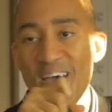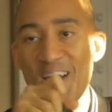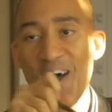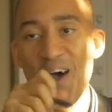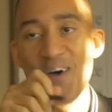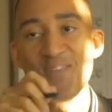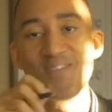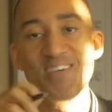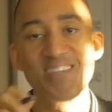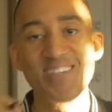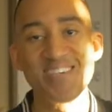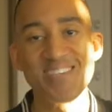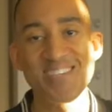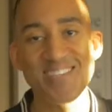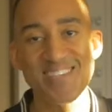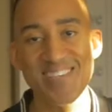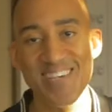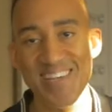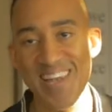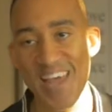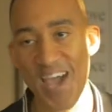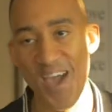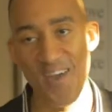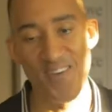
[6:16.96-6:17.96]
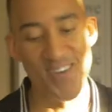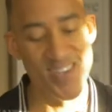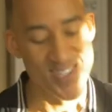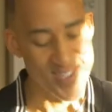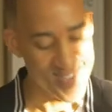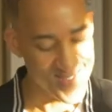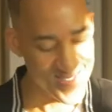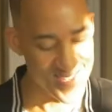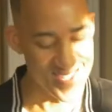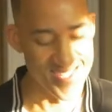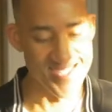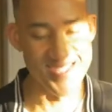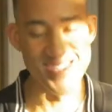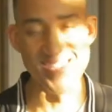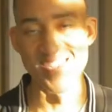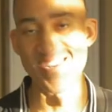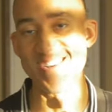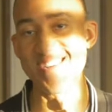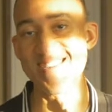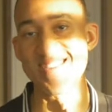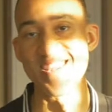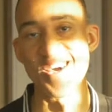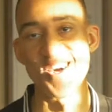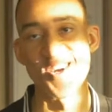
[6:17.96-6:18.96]
I mean, this is hilarious when you sit here
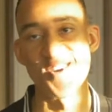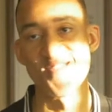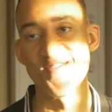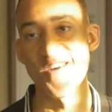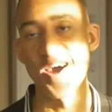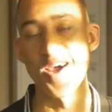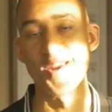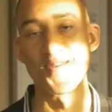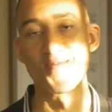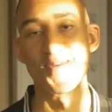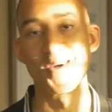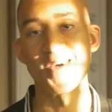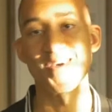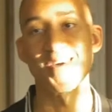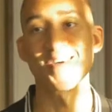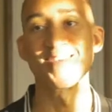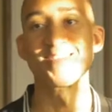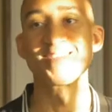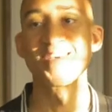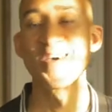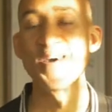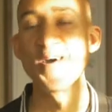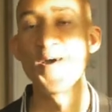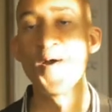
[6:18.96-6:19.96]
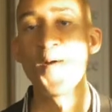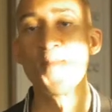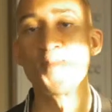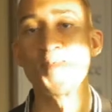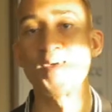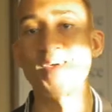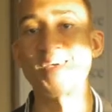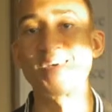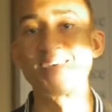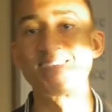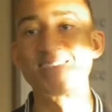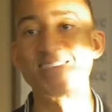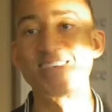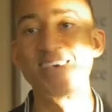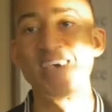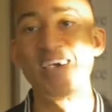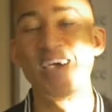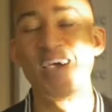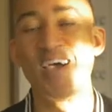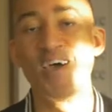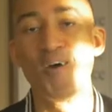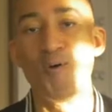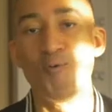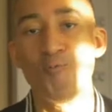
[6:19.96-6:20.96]
and think about it because
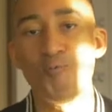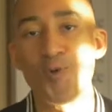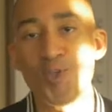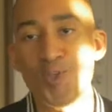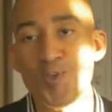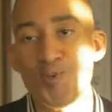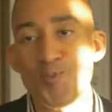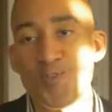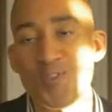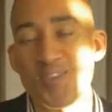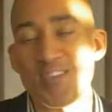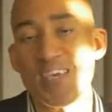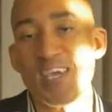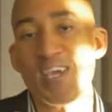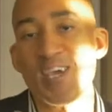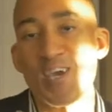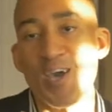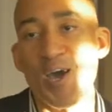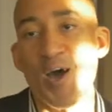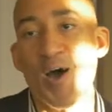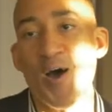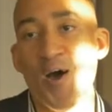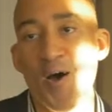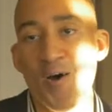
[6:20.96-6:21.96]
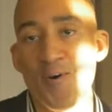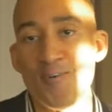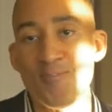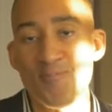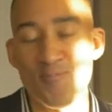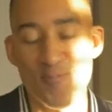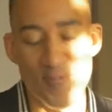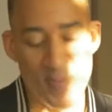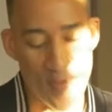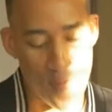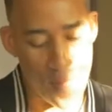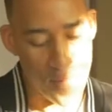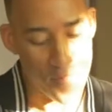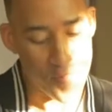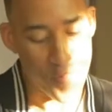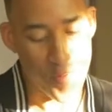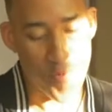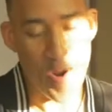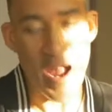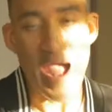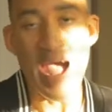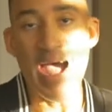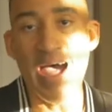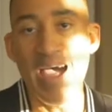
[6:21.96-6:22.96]
when you think of
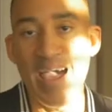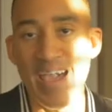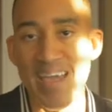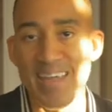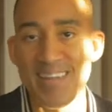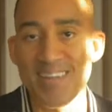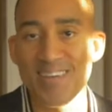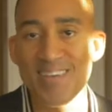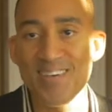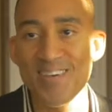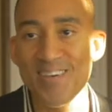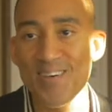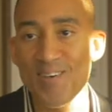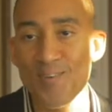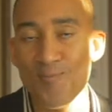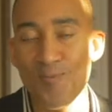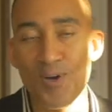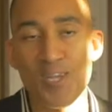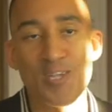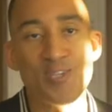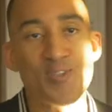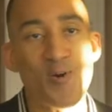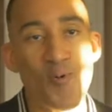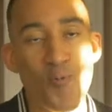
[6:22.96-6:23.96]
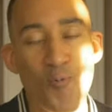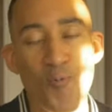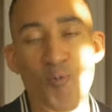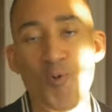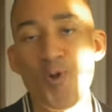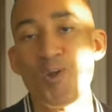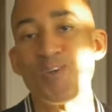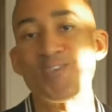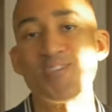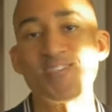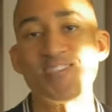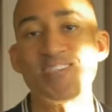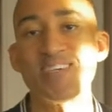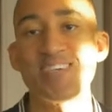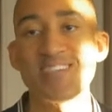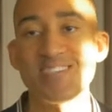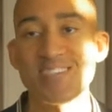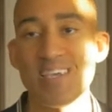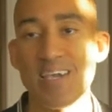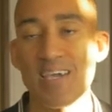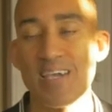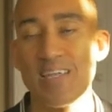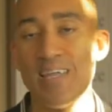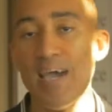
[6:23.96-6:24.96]
pride, one of the worst things
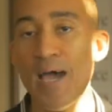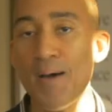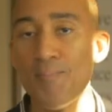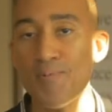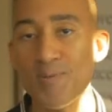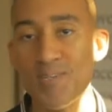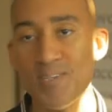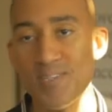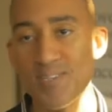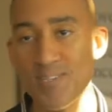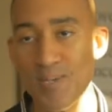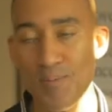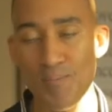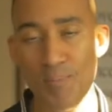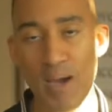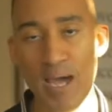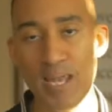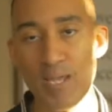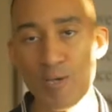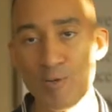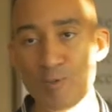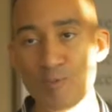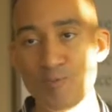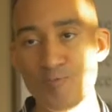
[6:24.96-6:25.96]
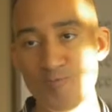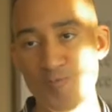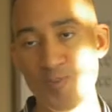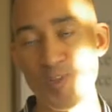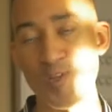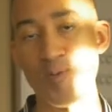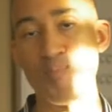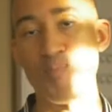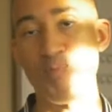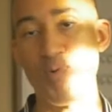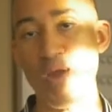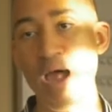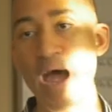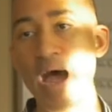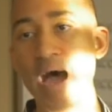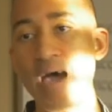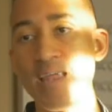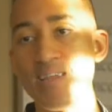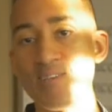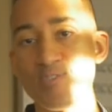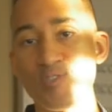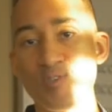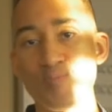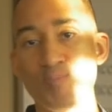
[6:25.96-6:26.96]
that can happen to somebody who's full of
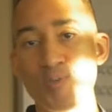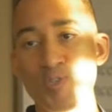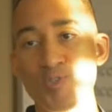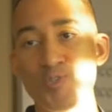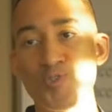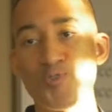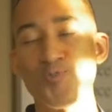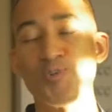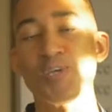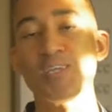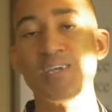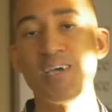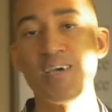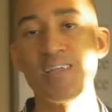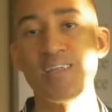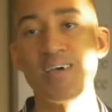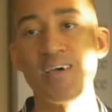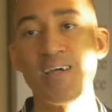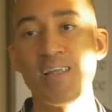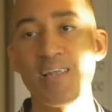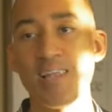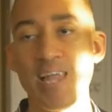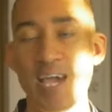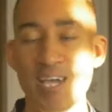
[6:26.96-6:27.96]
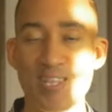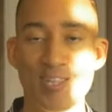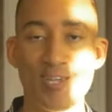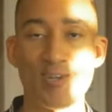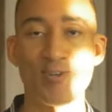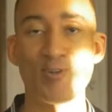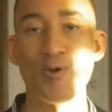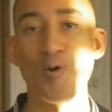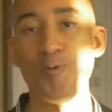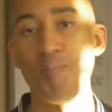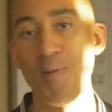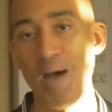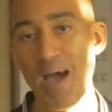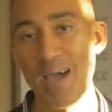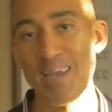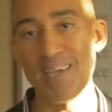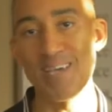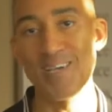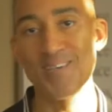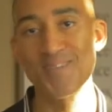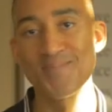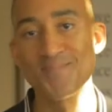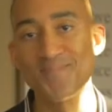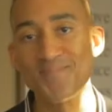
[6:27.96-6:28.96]
pride is to be treated like they're nobody.